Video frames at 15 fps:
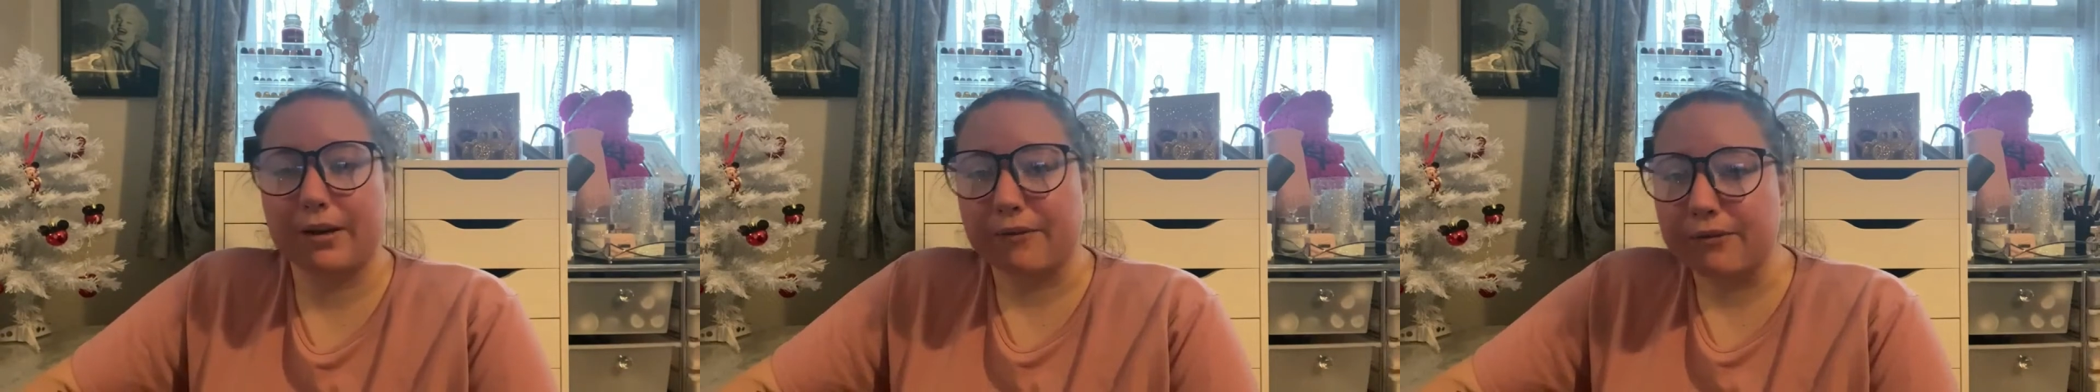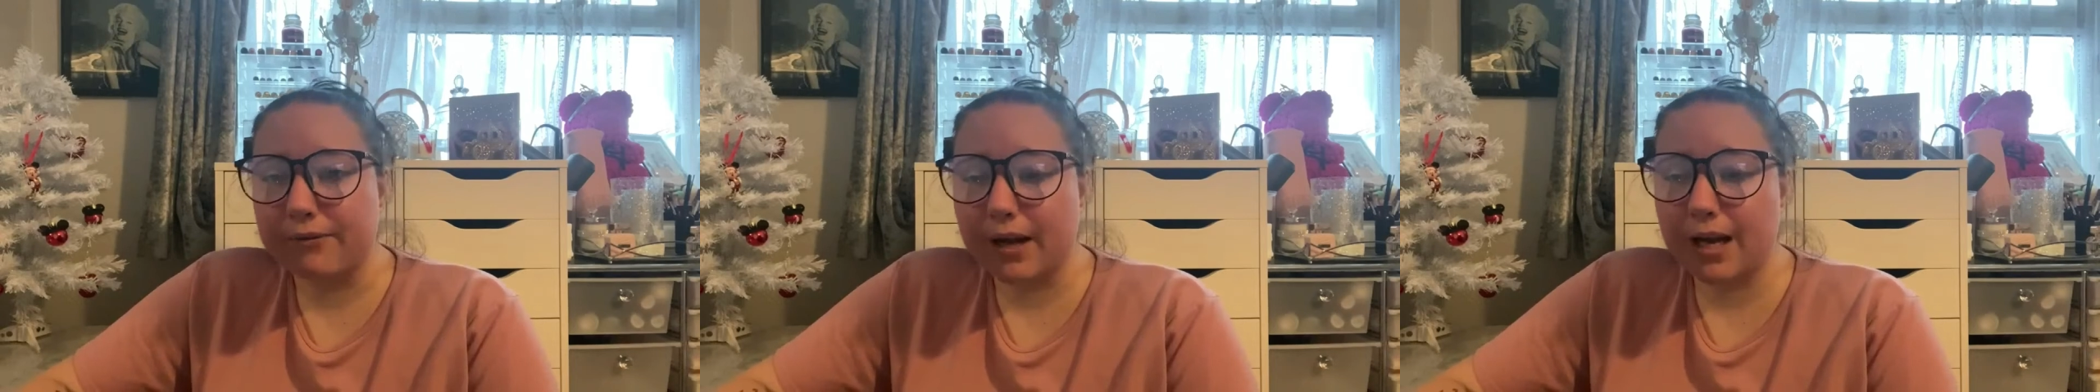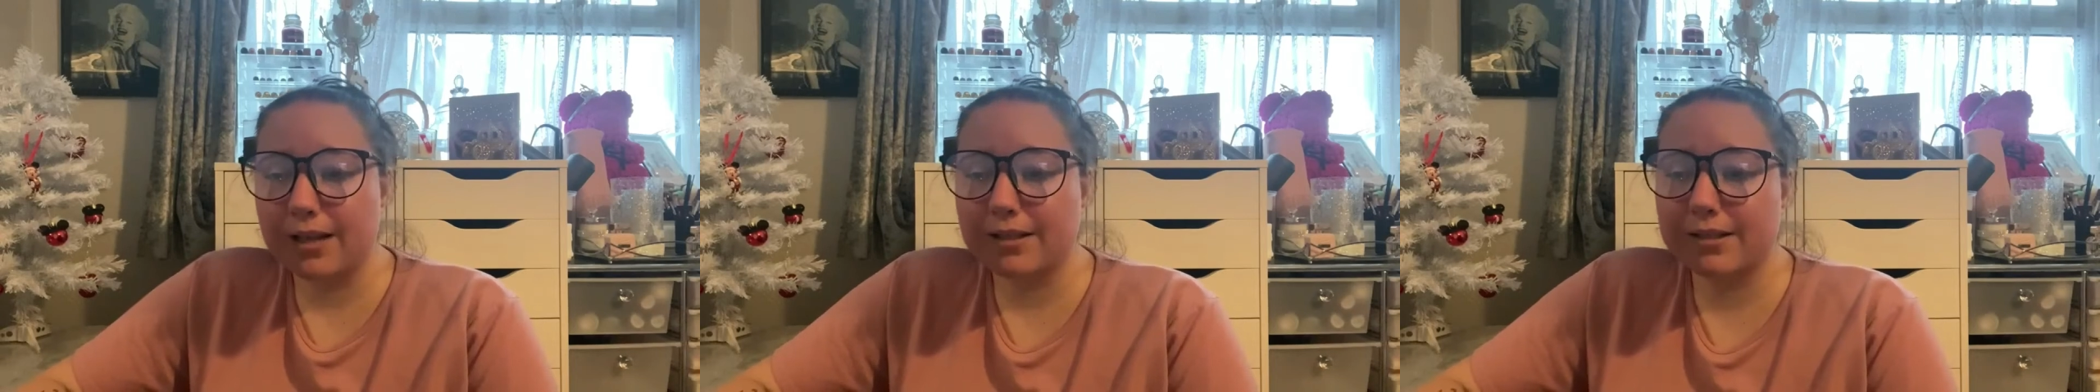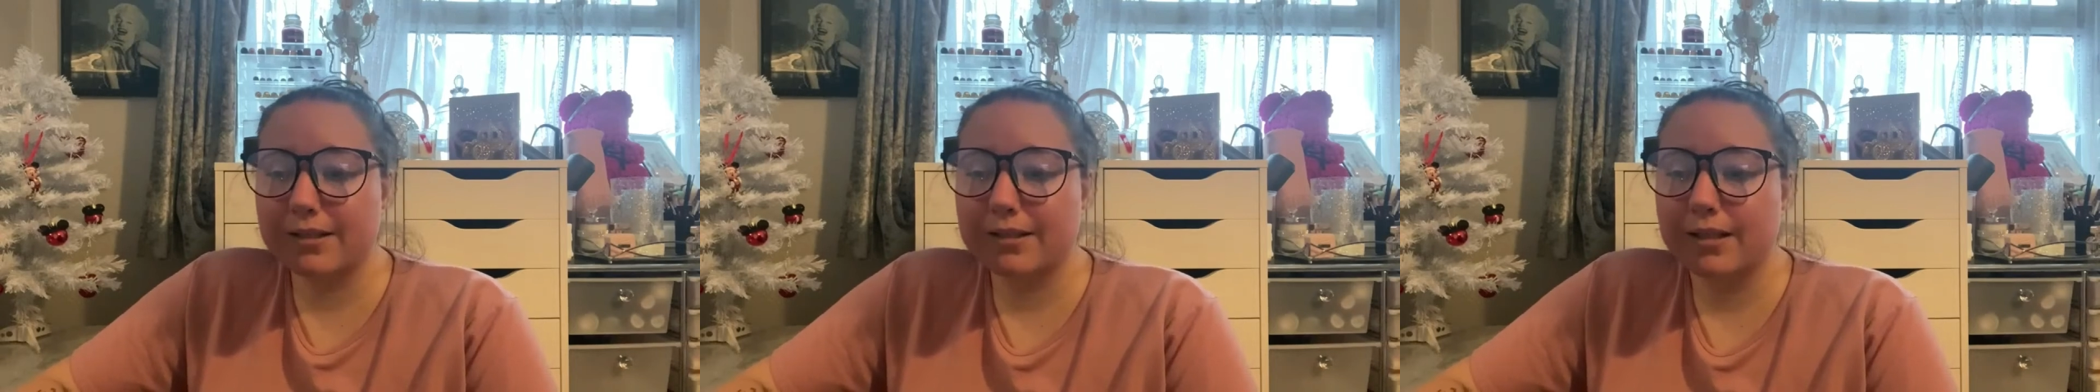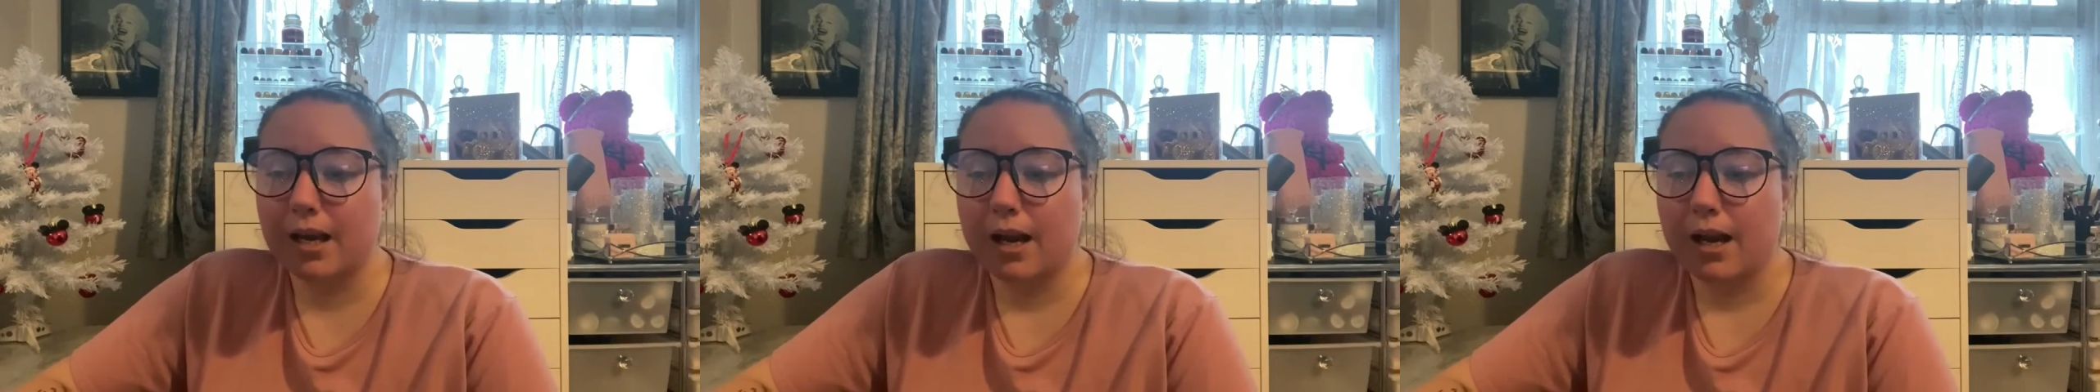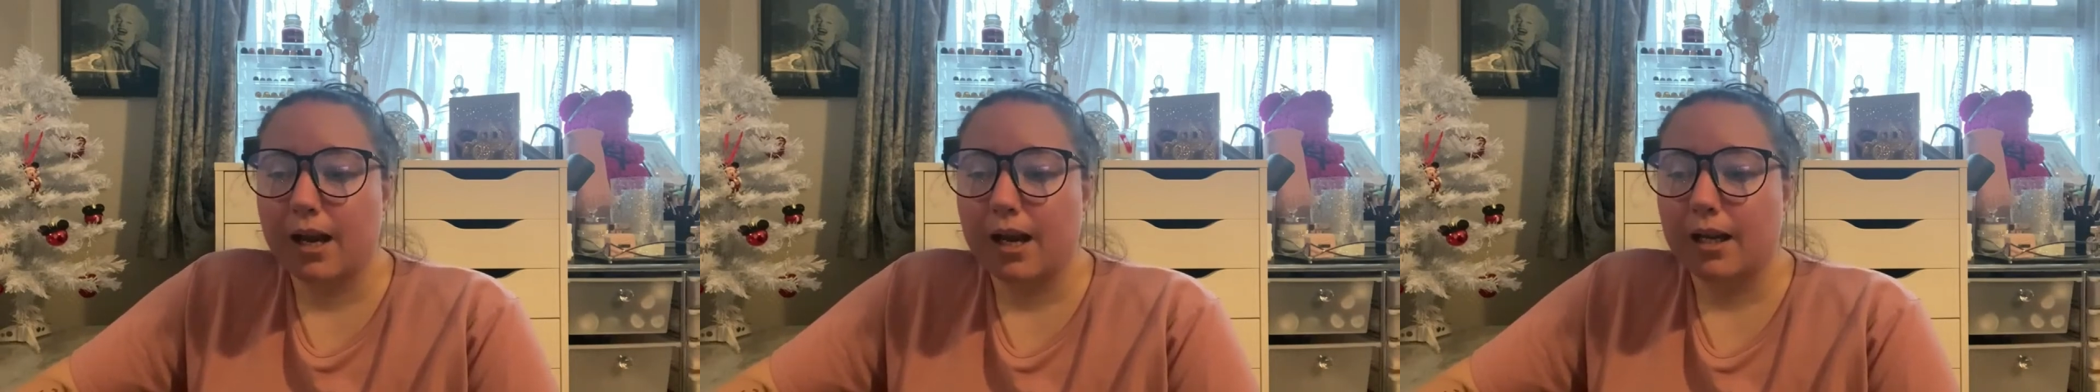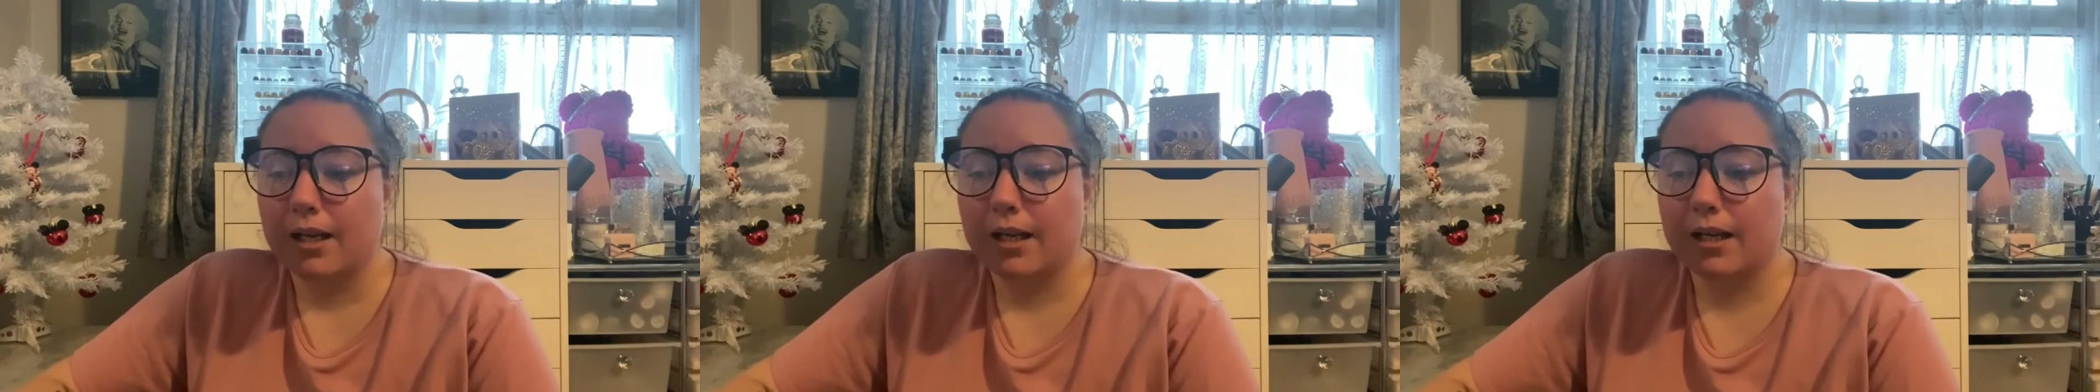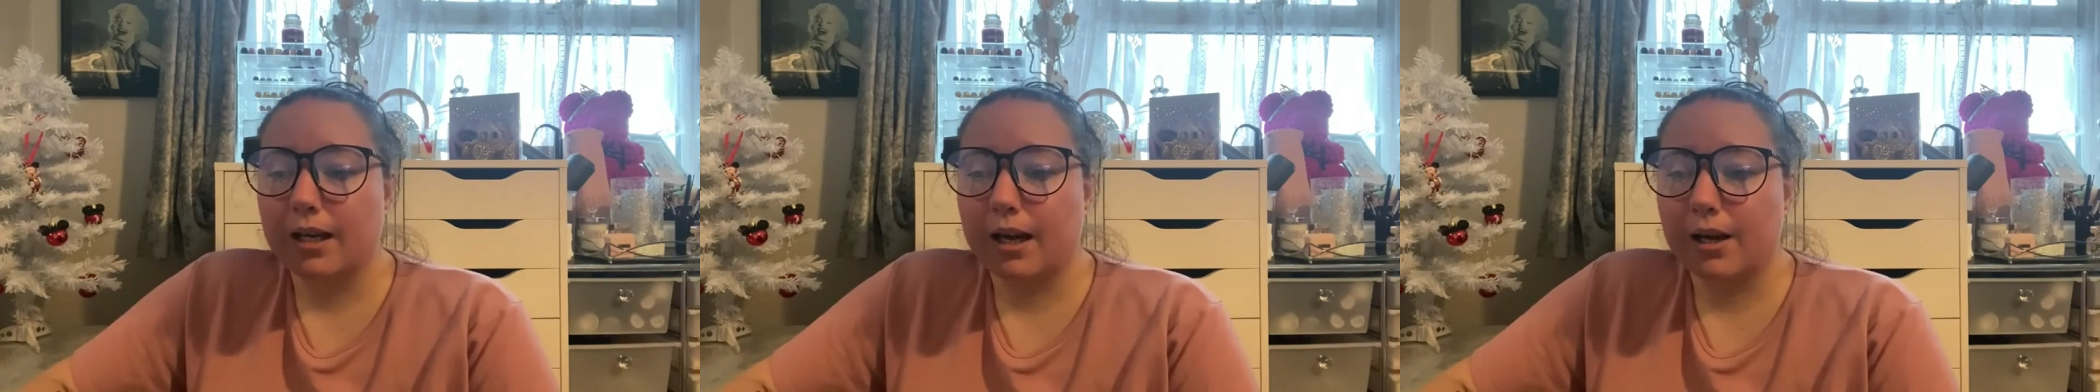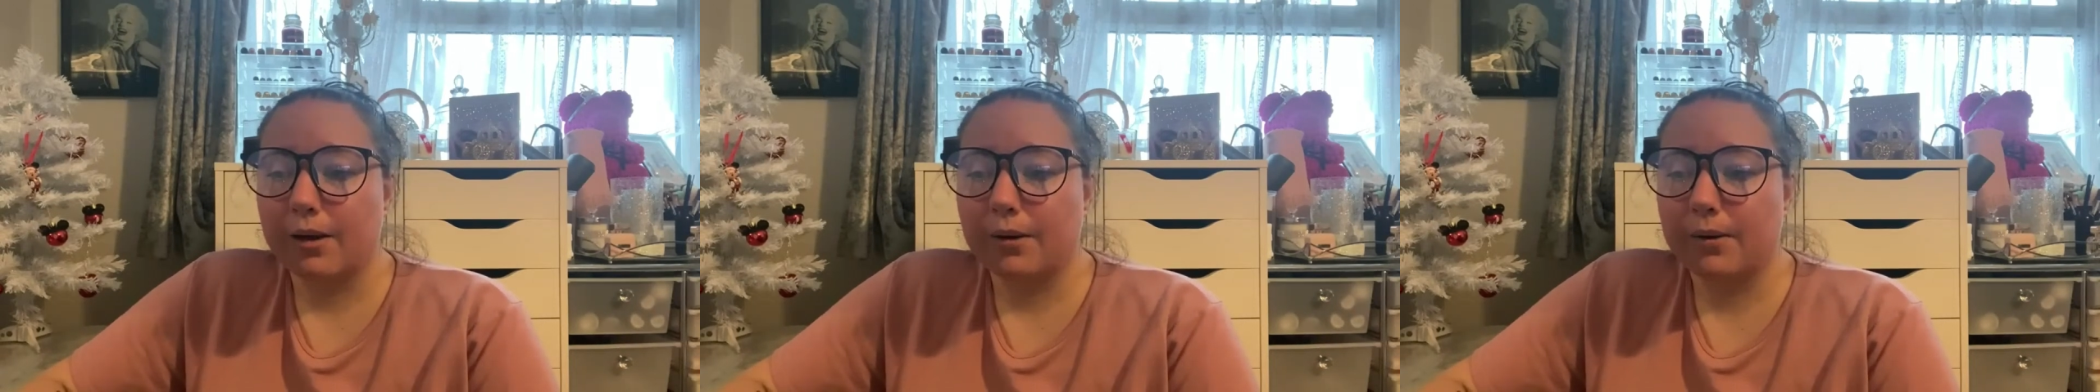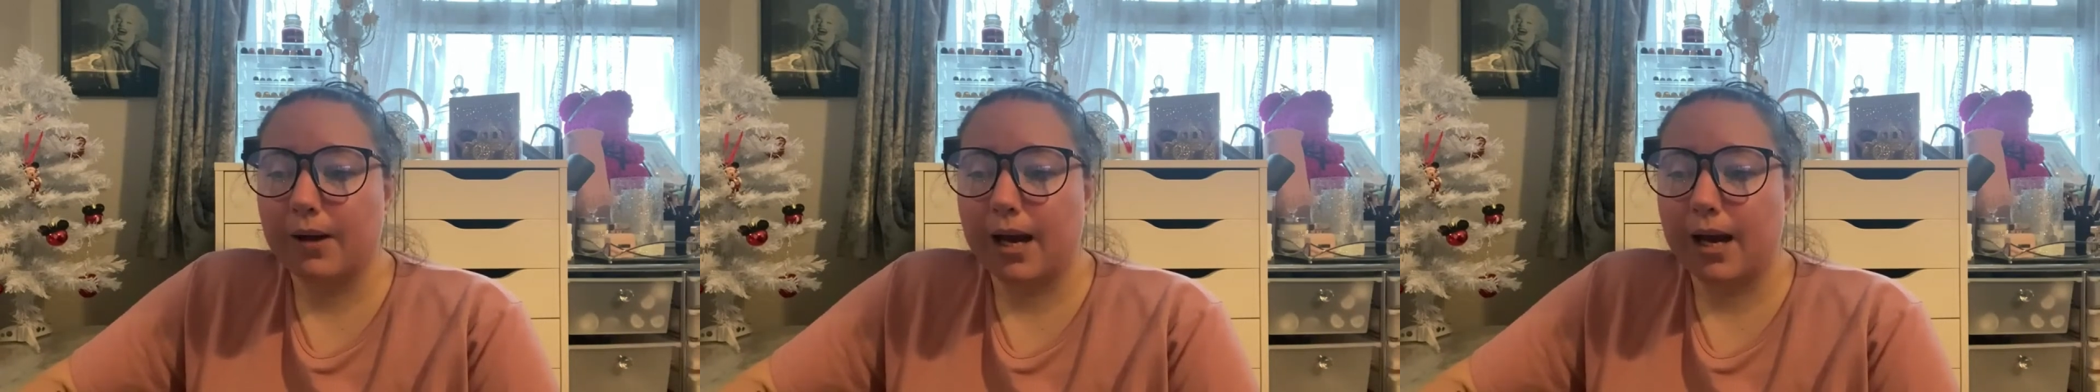fuss, you know.